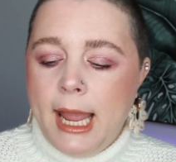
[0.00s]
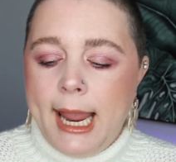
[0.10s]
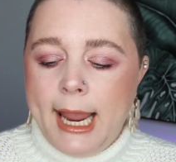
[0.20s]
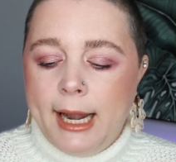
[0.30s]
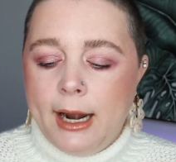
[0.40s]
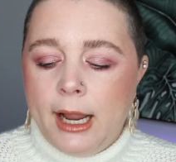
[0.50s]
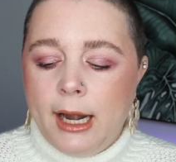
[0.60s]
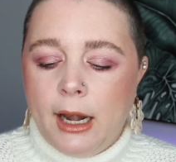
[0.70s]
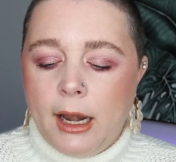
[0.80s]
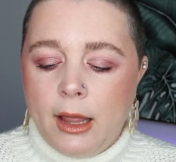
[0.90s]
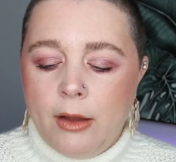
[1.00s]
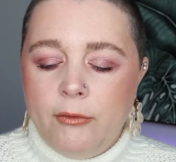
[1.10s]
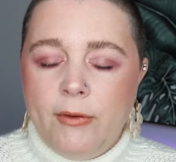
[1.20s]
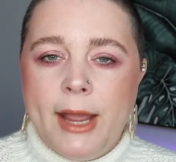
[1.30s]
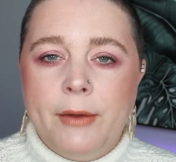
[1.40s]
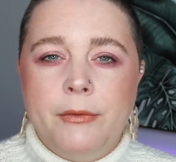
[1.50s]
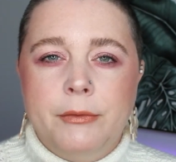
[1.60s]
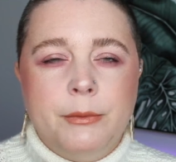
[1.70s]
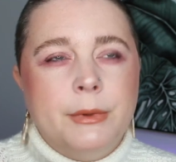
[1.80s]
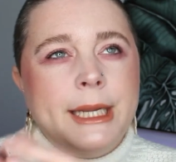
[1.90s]
And I love
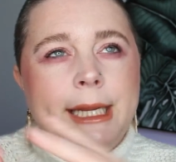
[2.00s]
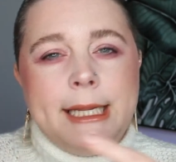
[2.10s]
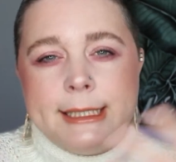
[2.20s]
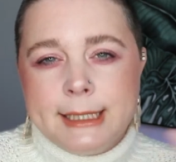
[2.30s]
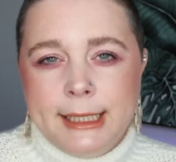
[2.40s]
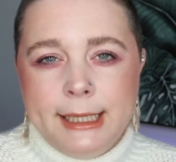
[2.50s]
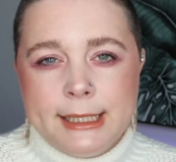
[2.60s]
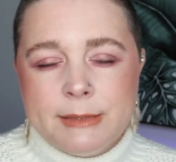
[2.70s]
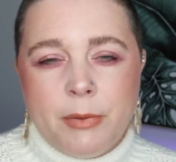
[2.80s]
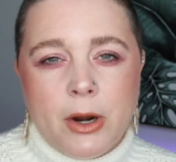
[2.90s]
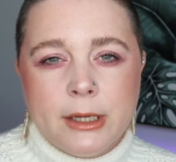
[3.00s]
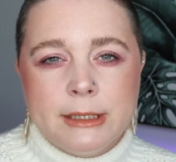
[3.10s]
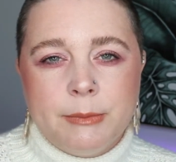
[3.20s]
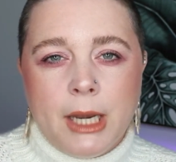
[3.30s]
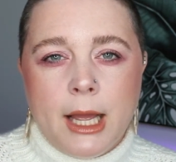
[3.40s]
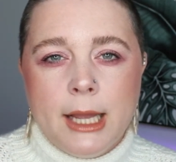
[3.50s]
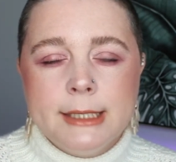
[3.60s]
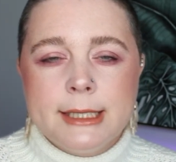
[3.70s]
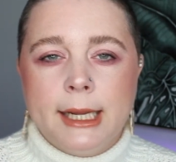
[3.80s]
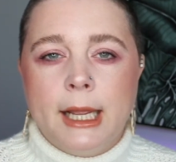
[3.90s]
how easily this product
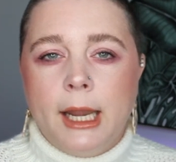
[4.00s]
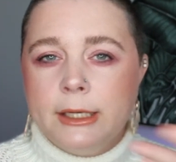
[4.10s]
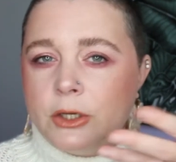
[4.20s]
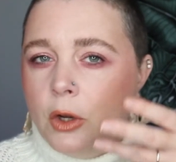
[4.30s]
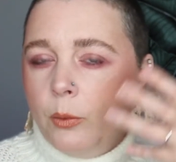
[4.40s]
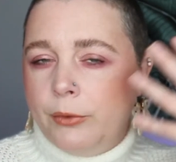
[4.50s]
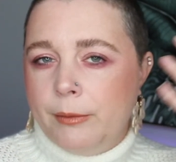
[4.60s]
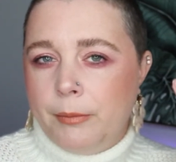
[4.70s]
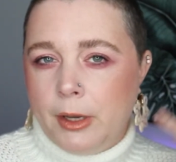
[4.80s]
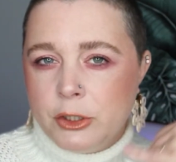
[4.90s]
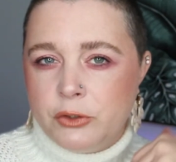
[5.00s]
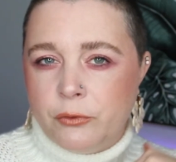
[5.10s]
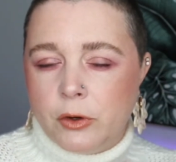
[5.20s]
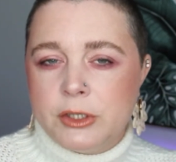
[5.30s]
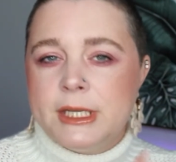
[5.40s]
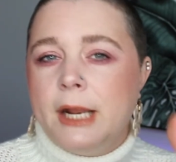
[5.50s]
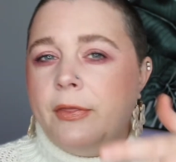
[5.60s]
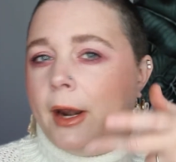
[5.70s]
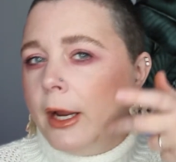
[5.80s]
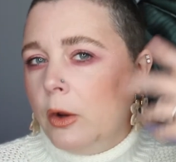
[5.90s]
applies. Like, I like to go in with the blush first and
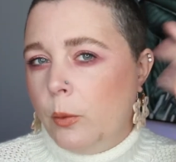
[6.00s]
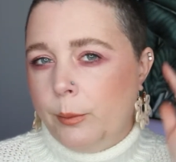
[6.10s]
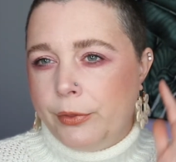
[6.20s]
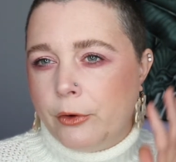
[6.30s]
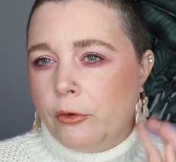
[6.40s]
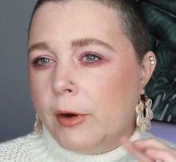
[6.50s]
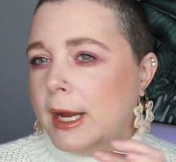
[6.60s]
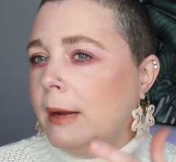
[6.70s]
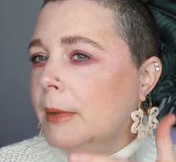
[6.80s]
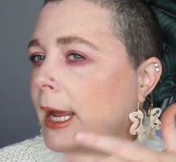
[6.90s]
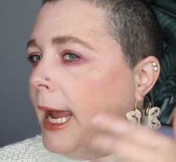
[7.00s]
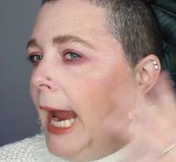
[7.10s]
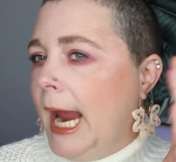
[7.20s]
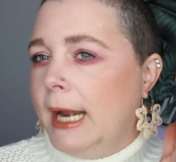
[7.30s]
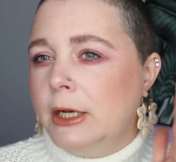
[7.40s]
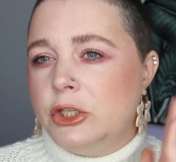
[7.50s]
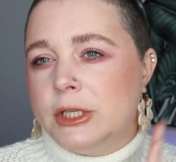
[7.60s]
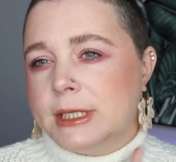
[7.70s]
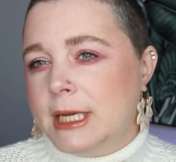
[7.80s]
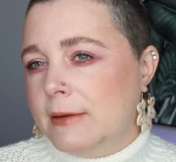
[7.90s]
then I go in with the cream, and it
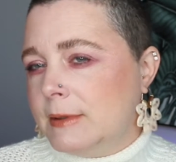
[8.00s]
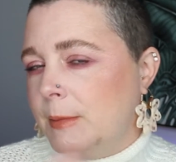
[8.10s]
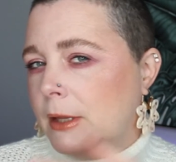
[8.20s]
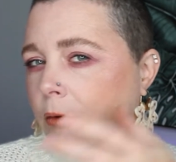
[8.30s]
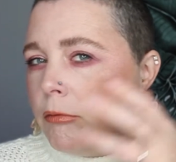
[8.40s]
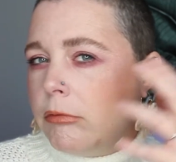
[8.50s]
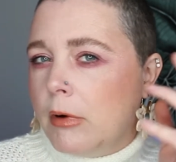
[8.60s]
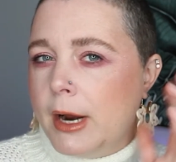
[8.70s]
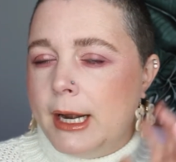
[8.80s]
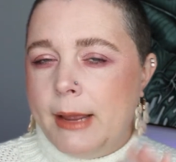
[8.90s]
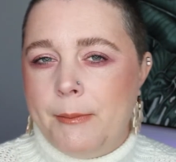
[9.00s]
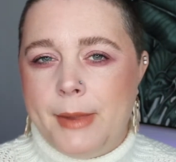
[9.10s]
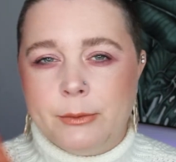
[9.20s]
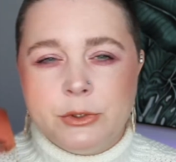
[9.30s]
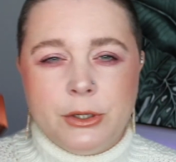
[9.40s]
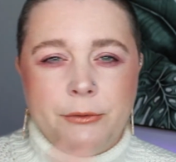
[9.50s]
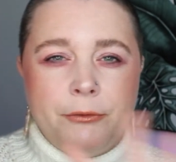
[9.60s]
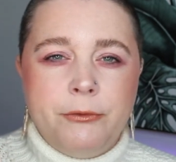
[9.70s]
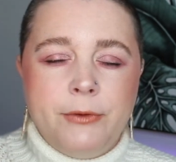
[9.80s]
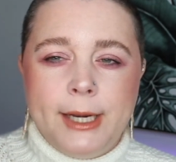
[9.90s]
just gives me the right amount of
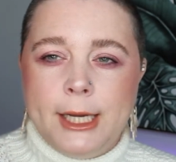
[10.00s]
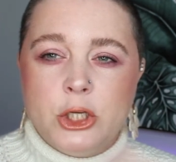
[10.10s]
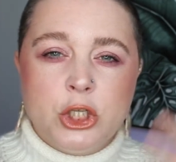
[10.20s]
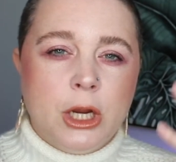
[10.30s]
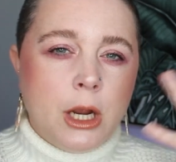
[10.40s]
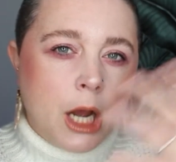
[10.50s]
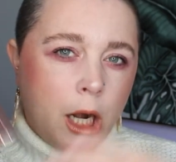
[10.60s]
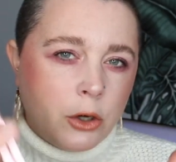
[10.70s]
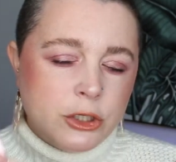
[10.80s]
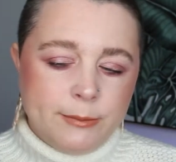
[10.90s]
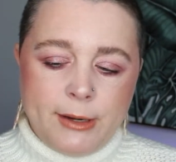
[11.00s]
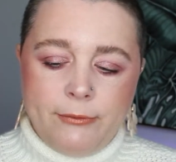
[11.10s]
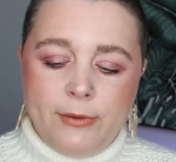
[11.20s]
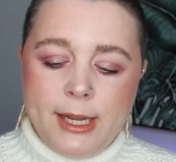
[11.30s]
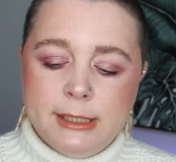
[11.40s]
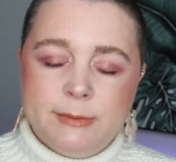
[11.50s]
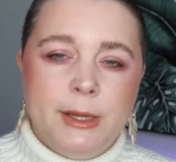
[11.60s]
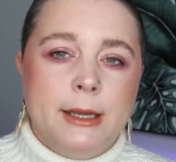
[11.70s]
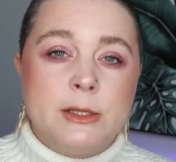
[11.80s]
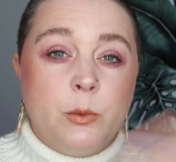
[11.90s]
finish color to my face
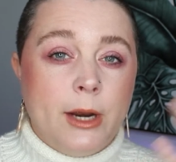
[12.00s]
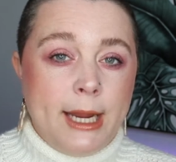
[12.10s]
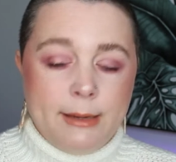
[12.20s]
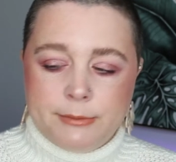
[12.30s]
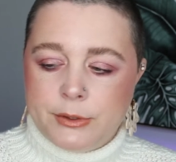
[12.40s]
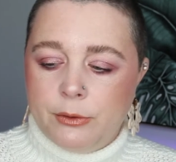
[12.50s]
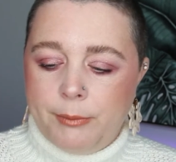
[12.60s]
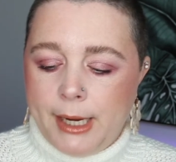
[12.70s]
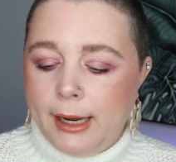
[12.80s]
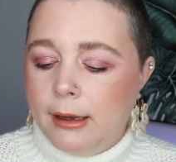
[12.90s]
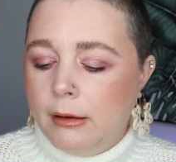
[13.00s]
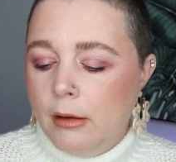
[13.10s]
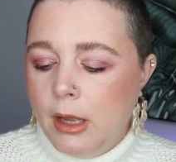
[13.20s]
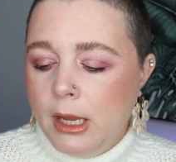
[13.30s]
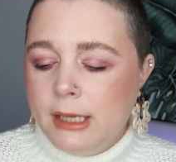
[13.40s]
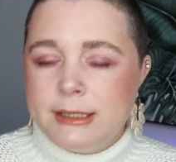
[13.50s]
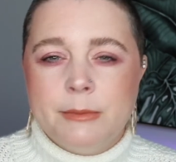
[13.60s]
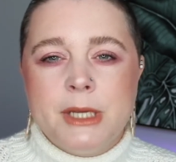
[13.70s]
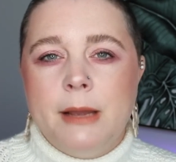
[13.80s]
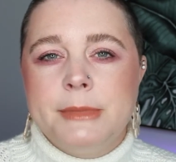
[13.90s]
because where I am so pale,
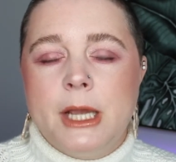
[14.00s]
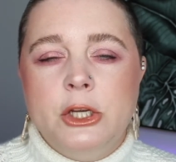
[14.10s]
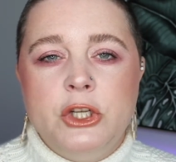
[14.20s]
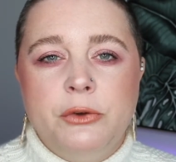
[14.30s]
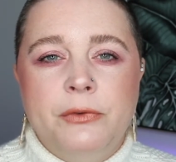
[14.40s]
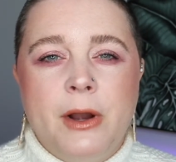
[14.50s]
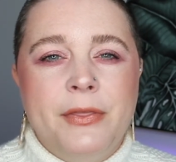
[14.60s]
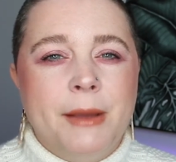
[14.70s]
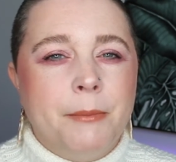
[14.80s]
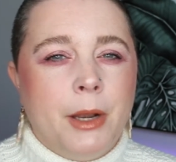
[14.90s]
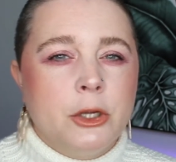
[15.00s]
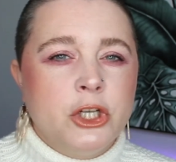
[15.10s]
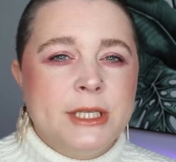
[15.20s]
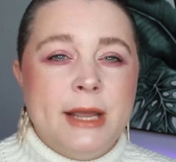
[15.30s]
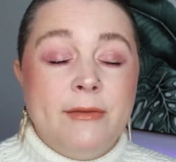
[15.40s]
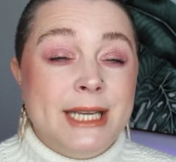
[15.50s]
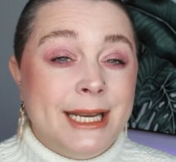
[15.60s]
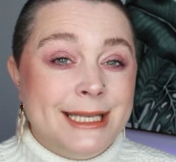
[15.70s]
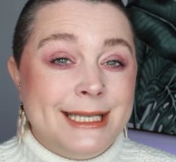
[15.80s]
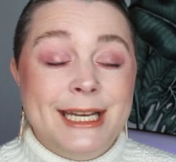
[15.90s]
sometimes I do find that blushes have a
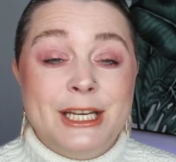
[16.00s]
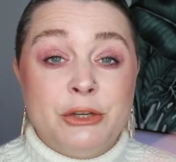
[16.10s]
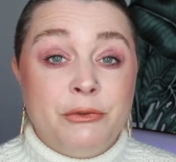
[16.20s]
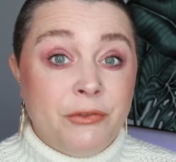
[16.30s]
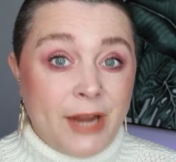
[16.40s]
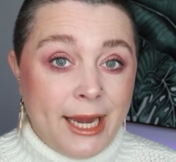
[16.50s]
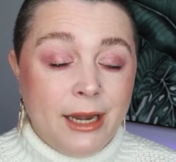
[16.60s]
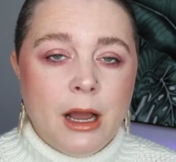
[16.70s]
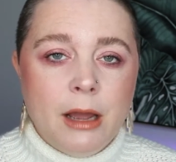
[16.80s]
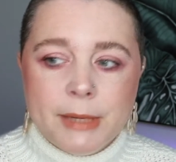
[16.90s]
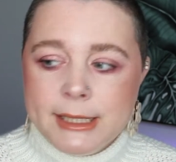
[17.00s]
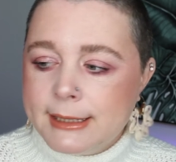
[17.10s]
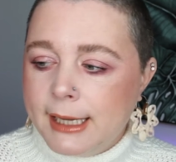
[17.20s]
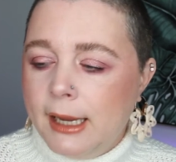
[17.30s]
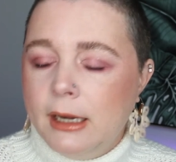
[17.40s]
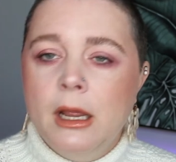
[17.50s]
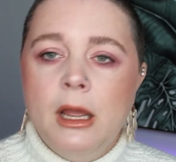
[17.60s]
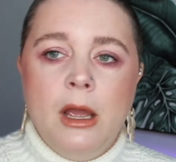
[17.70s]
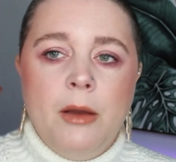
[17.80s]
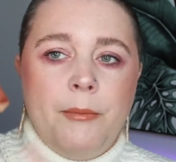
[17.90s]
tendency to fade on my skin,
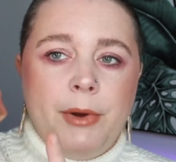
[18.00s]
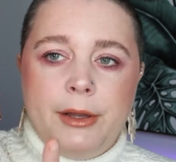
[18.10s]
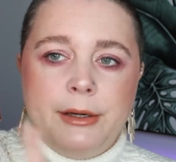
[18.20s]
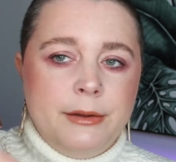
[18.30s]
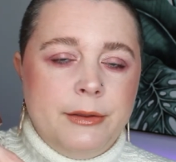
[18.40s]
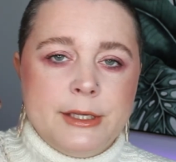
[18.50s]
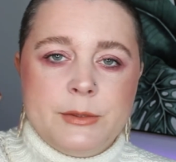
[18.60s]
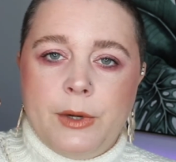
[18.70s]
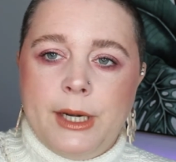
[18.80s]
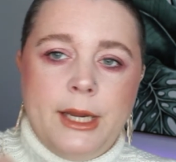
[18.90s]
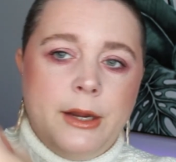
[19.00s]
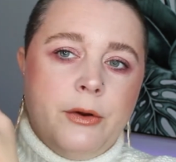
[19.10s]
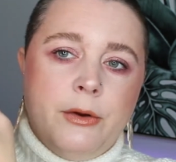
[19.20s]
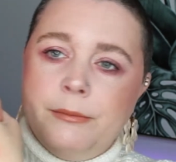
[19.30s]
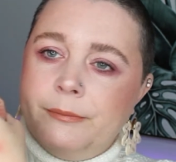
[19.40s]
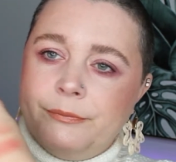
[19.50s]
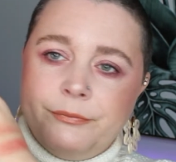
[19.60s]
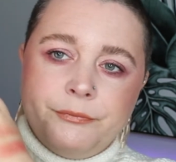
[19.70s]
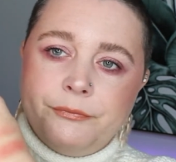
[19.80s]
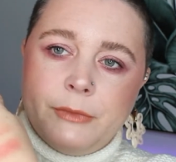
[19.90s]
but this one here
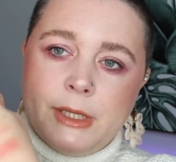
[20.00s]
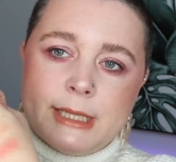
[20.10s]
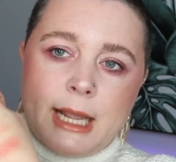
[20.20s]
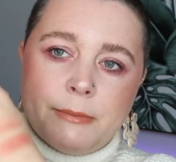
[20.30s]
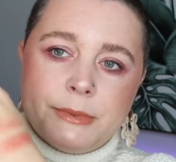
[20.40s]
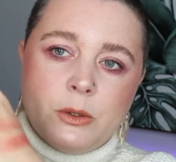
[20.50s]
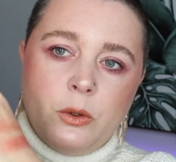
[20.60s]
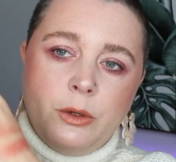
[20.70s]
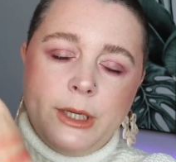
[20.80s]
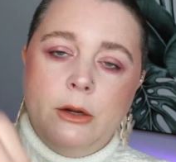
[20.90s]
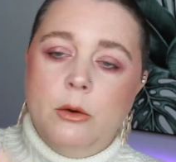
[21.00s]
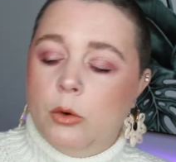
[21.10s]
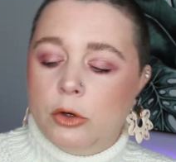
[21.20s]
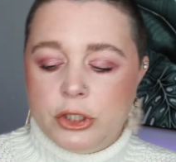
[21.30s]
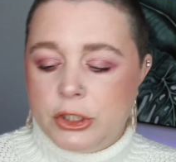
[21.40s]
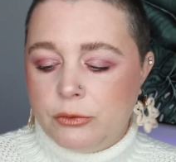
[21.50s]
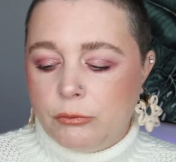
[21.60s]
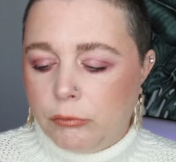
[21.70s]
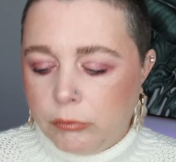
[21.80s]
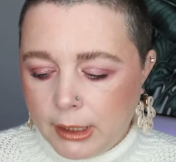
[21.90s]
is absolutely gorgeous,
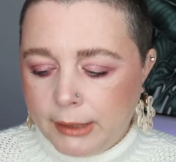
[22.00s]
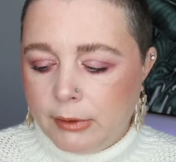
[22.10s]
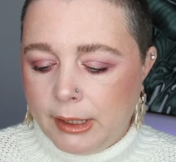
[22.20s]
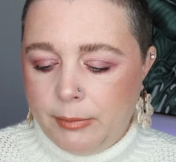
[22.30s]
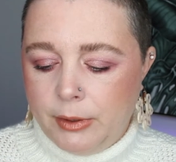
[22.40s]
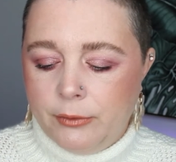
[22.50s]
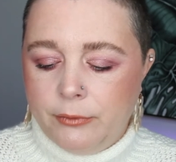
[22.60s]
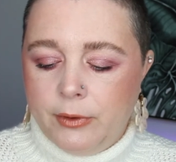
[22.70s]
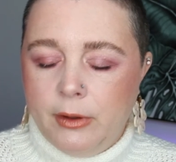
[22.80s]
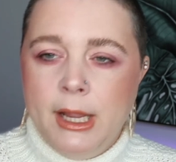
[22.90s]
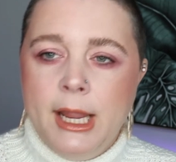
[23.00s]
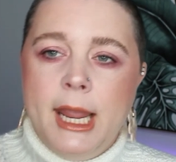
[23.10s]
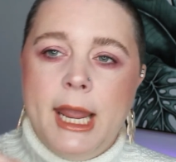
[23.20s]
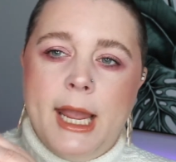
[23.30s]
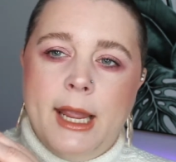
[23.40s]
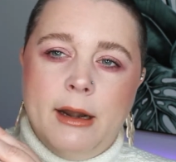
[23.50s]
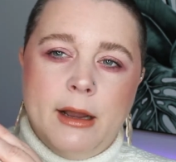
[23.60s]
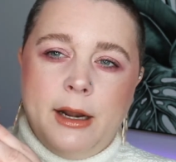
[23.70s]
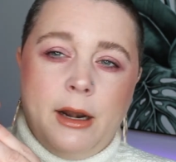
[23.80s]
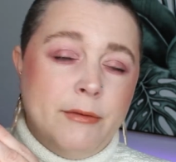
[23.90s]
really, really beautiful, and
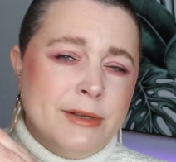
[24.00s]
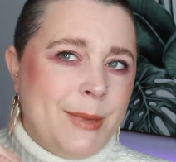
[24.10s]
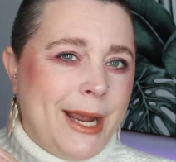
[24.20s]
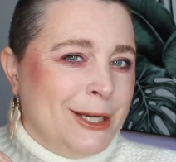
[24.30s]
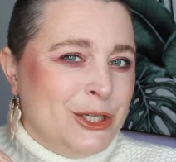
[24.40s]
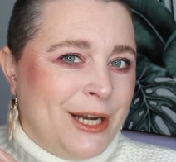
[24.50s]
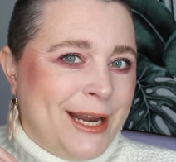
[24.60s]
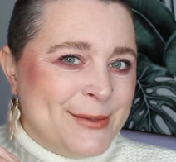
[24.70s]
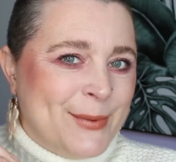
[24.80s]
I love his packaging as